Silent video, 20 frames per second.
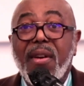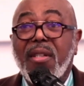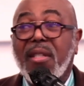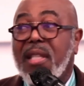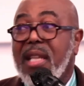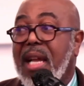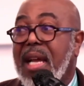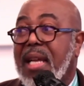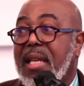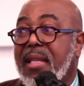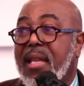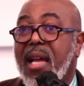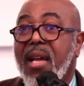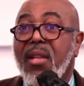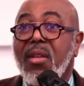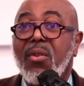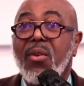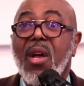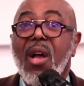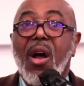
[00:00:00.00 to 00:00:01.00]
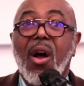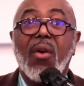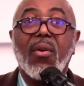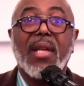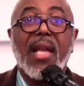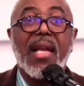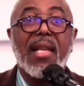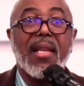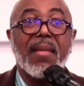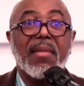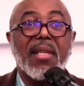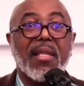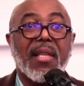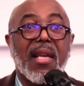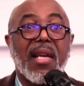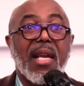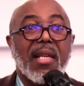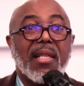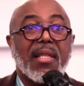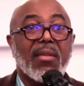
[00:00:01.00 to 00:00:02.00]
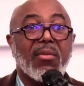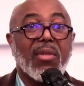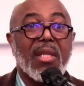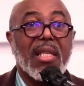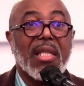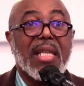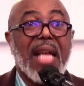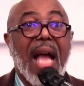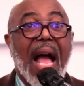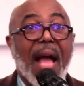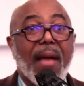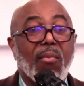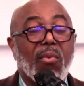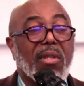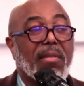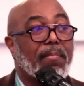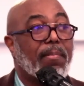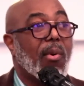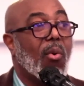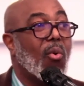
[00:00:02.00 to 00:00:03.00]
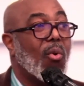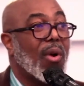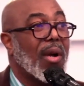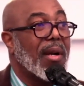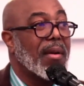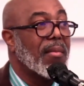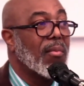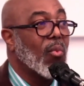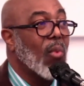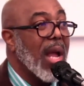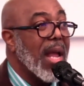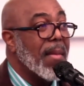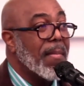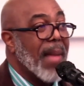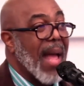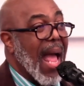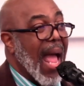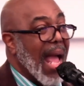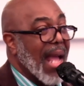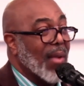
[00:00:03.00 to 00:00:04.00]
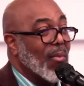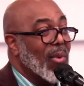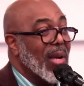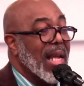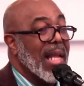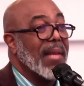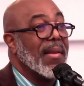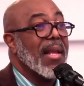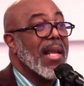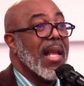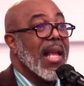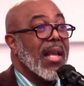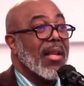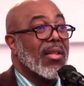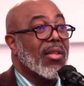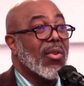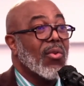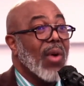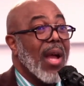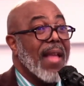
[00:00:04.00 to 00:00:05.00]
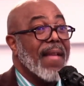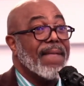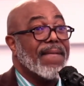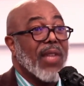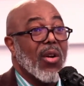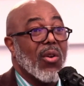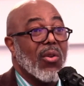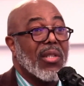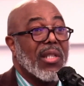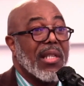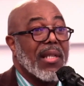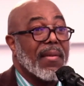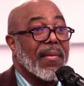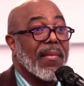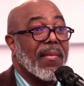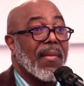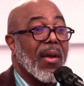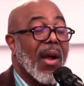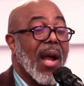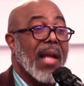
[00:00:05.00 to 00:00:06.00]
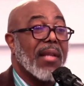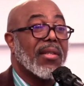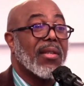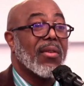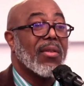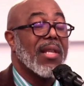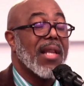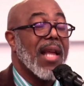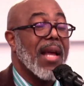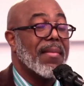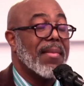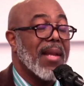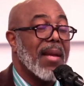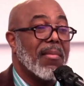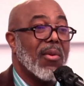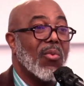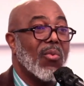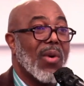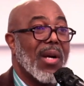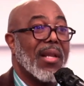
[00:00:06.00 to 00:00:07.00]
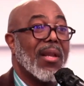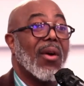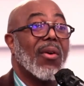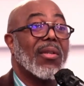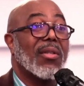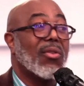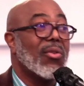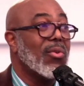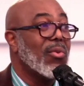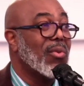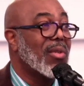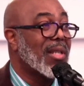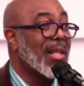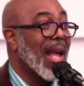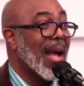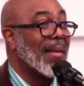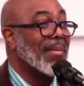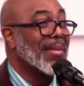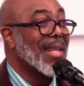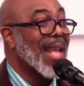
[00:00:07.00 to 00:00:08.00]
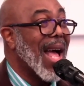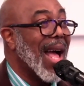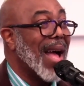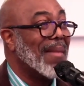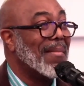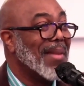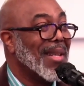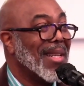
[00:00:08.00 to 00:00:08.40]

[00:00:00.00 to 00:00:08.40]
thing I tell you, okay, let me tell you, this guy was born way back when to a virgin. All right, so now number one, oh dude, stop, stop.